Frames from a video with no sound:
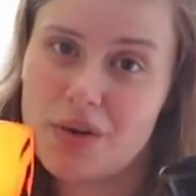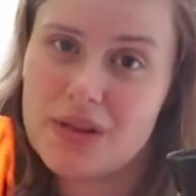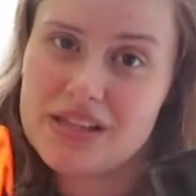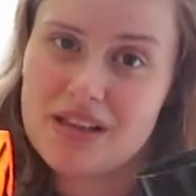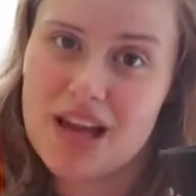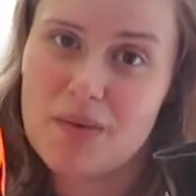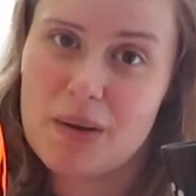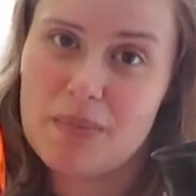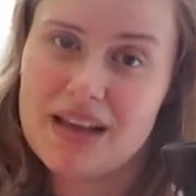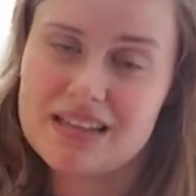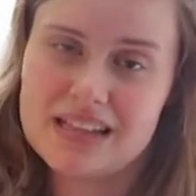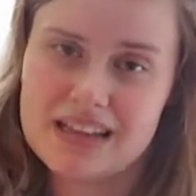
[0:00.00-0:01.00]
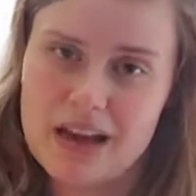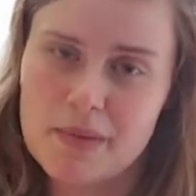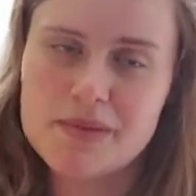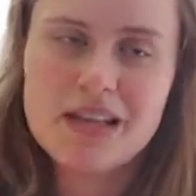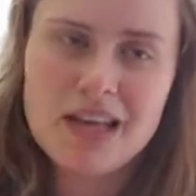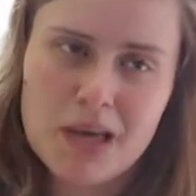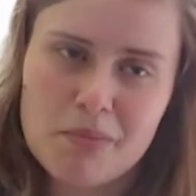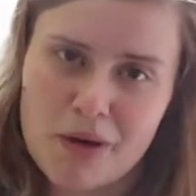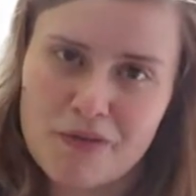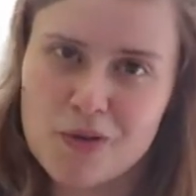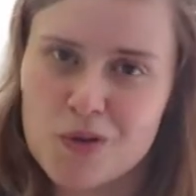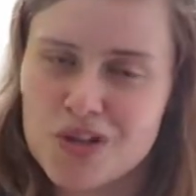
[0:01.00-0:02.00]
I know these are lightweight plastic cups,
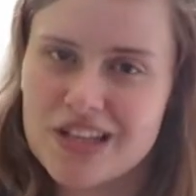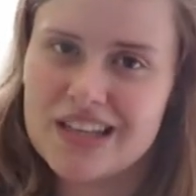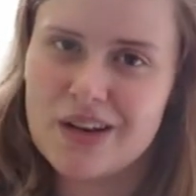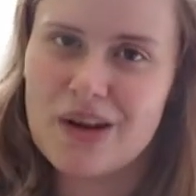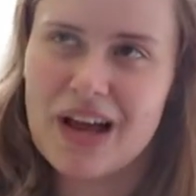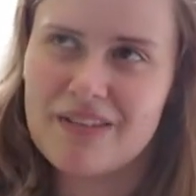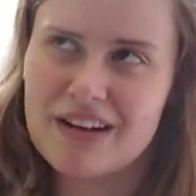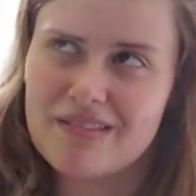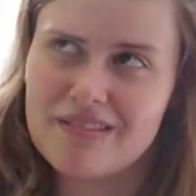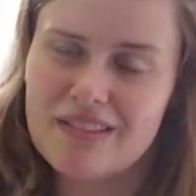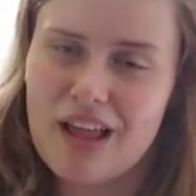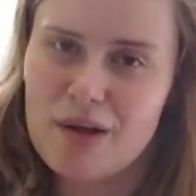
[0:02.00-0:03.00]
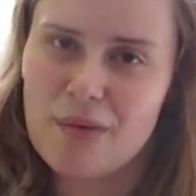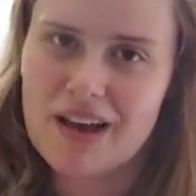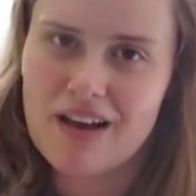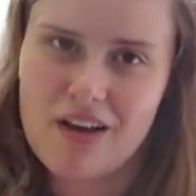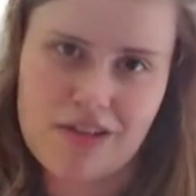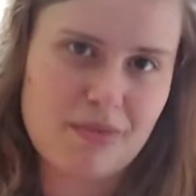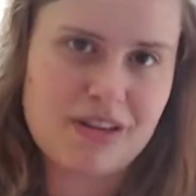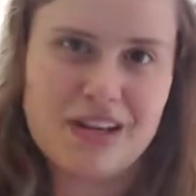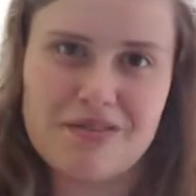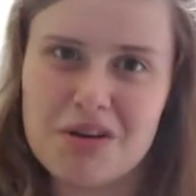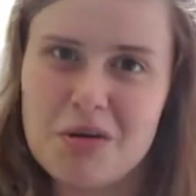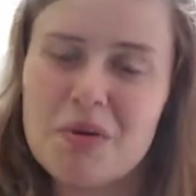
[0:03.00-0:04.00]
but unfortunately they don't have any lightweight other
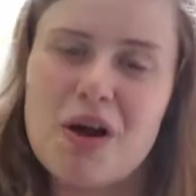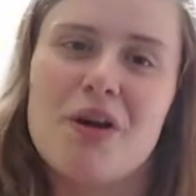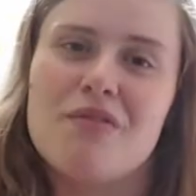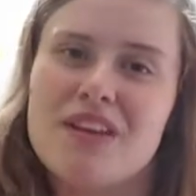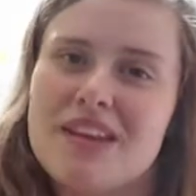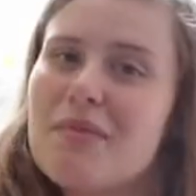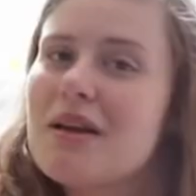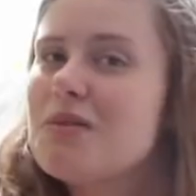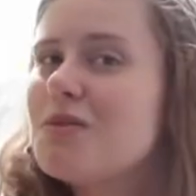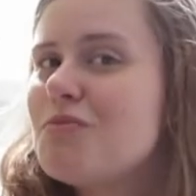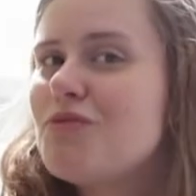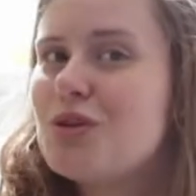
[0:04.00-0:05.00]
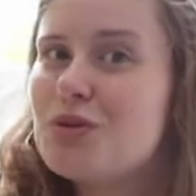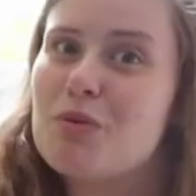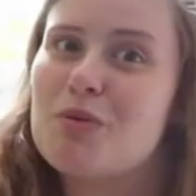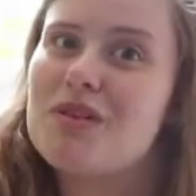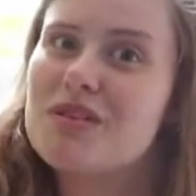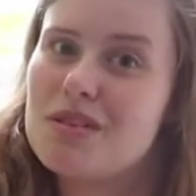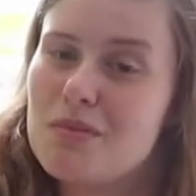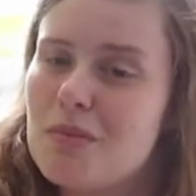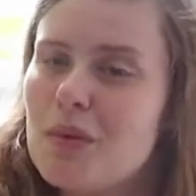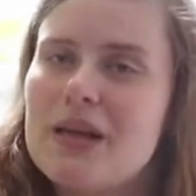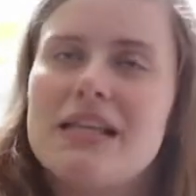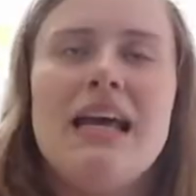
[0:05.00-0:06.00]
material, but hopefully they'll make you some reusable ones at
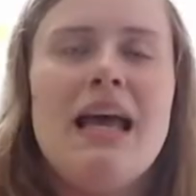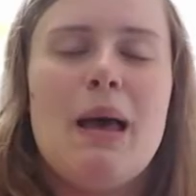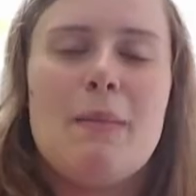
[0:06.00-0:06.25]
some point.